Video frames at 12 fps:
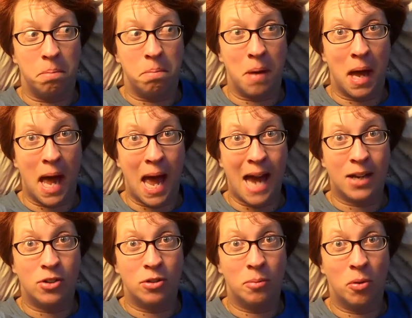
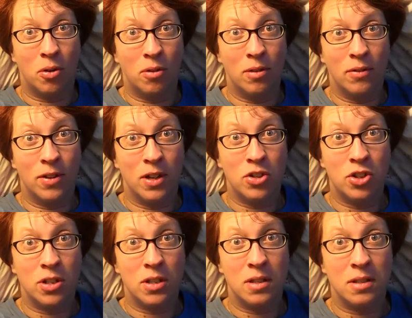Back to more
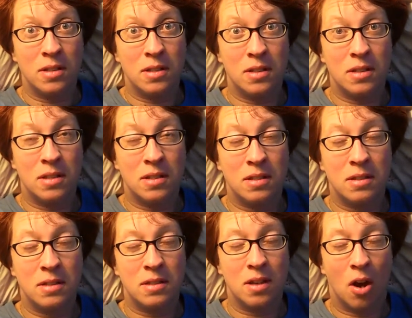
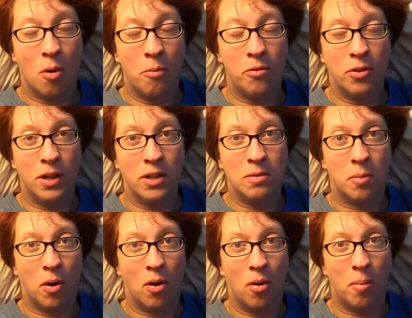revisions. Hopefully
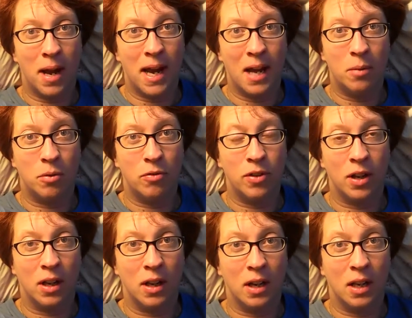tomorrow my head will
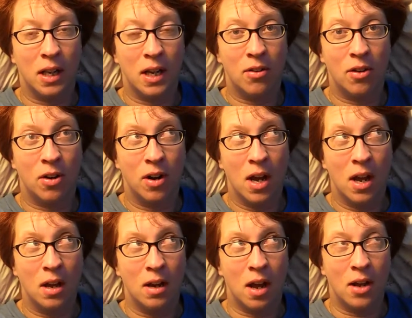feel a little clearer,
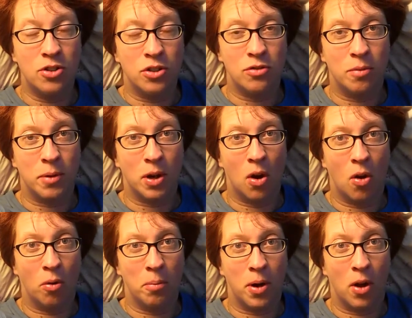not just from the
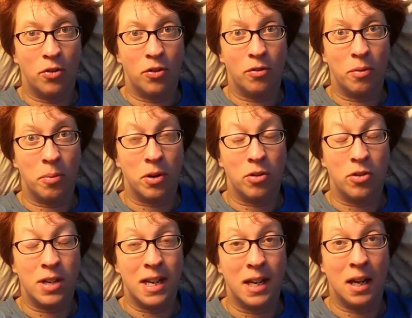cold, but also from the
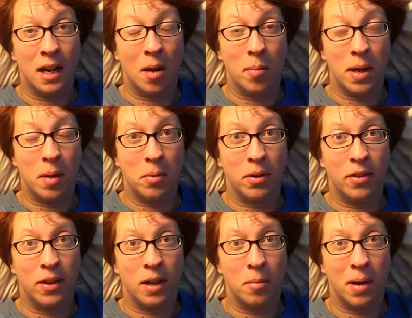critique, and I'll be able to
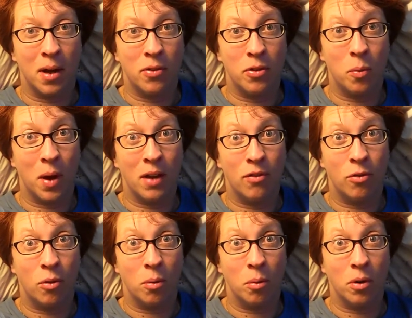think about the way
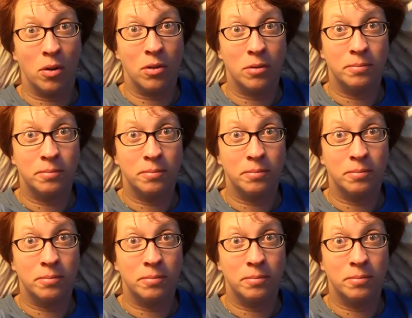forward.